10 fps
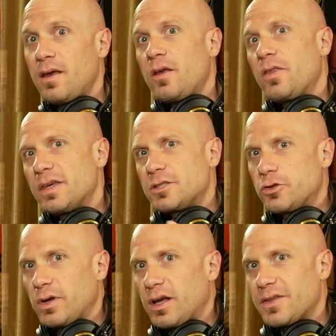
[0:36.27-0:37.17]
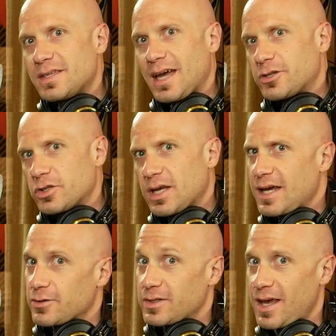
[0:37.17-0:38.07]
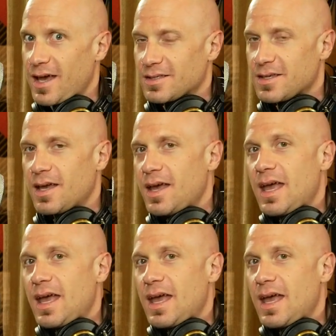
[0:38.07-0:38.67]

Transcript: this drill, this exercise or test,